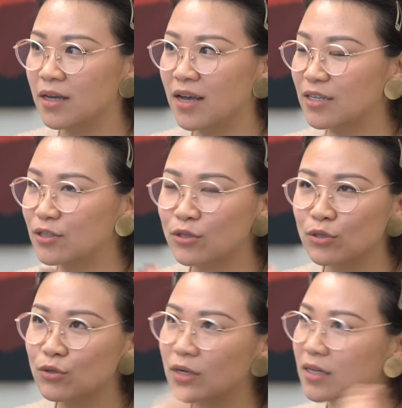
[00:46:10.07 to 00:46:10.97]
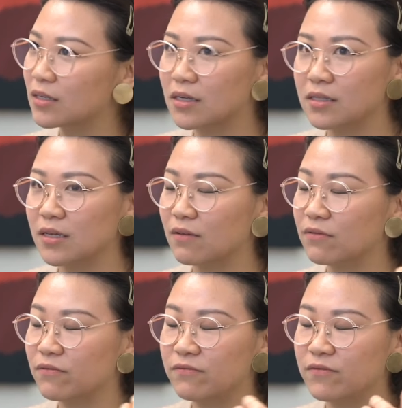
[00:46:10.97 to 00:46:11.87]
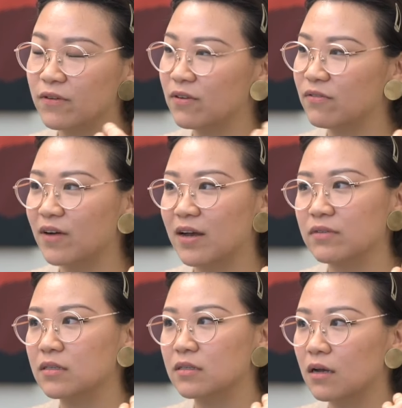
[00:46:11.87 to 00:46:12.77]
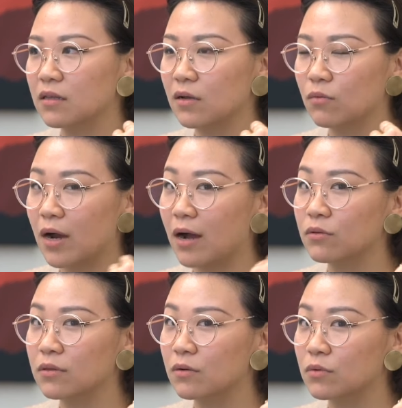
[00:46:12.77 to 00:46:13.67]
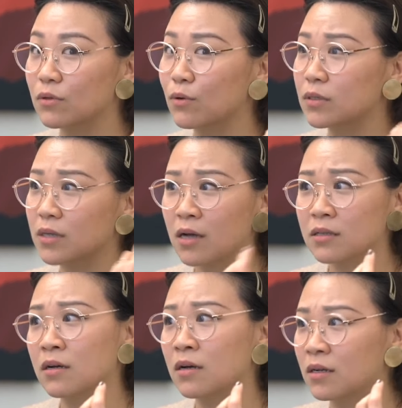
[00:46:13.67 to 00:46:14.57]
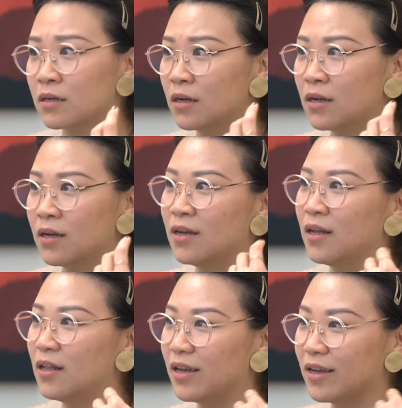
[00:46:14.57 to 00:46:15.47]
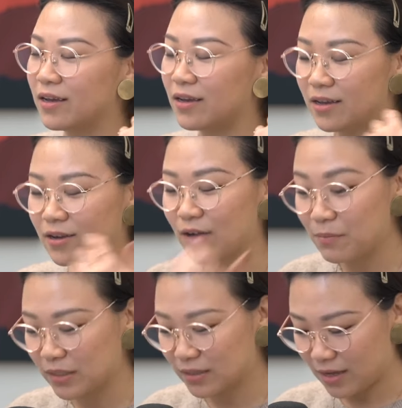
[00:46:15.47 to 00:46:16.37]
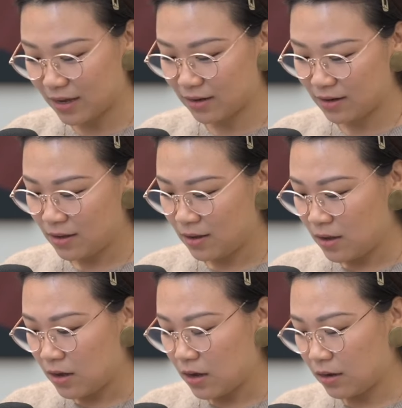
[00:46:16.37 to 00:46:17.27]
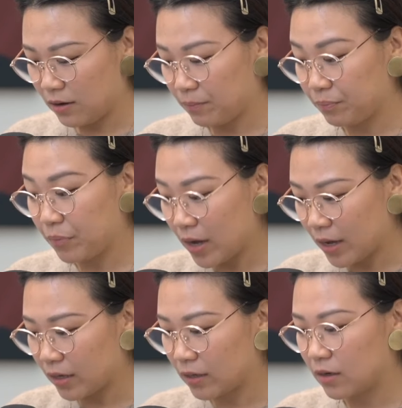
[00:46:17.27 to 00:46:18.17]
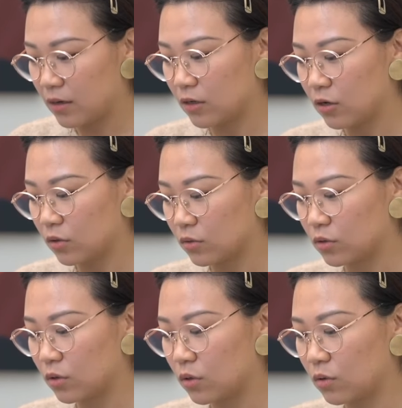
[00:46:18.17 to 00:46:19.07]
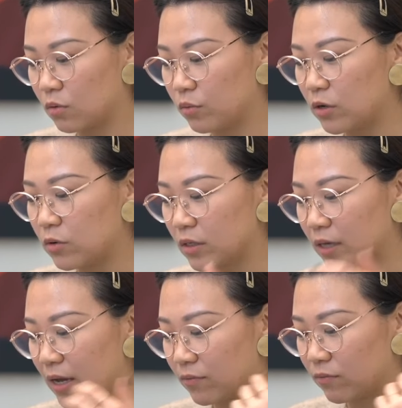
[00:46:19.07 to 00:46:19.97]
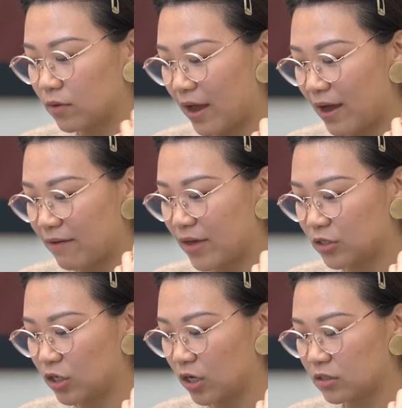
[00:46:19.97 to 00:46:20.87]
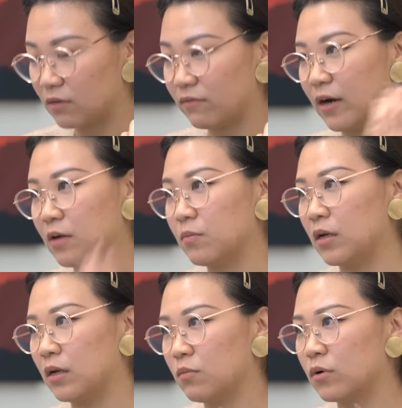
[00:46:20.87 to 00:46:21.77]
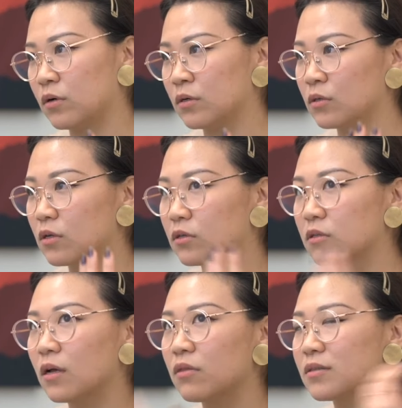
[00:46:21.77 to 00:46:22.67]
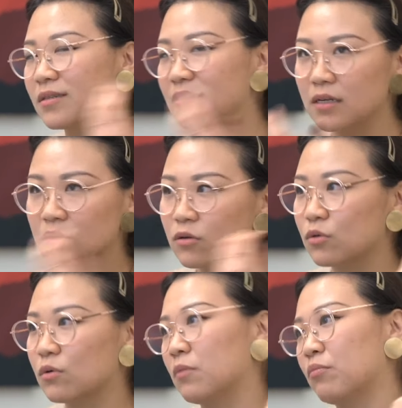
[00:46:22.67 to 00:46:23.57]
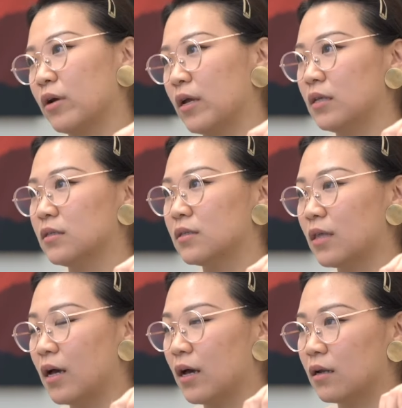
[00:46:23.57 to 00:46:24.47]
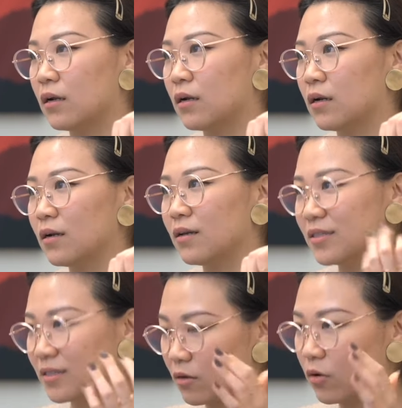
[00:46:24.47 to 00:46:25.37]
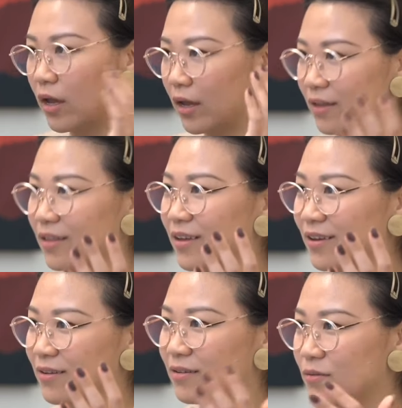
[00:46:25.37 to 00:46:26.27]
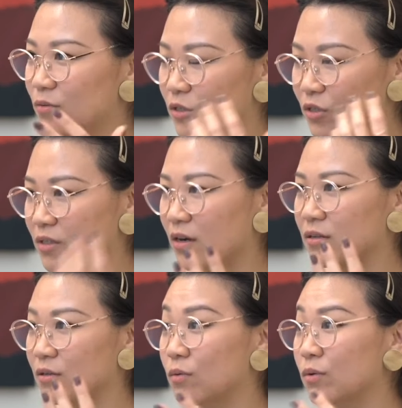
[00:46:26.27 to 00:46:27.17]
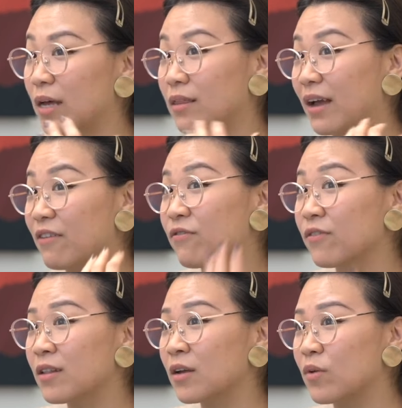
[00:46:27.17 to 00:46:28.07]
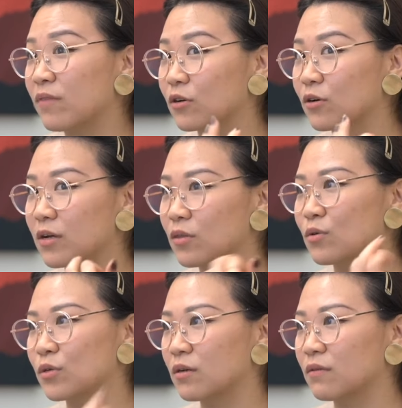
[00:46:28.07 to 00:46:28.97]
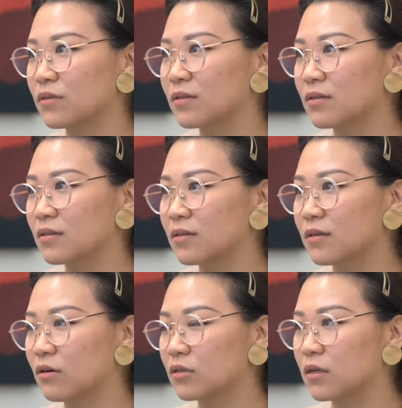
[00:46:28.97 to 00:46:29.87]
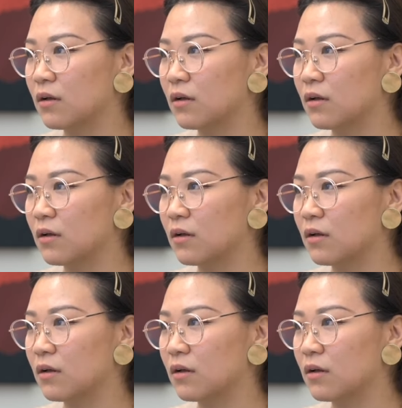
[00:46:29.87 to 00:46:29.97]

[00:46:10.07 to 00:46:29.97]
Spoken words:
As soon as it hits like 55 in sun, like we're out there with no socks on. Like, you know, I miss that. But, you know, so we don't get to have that change in environment anymore. So there's nothing to signal to our brains that it's okay. Like we're just stuck. So I feel like we have to create those shifts ourselves.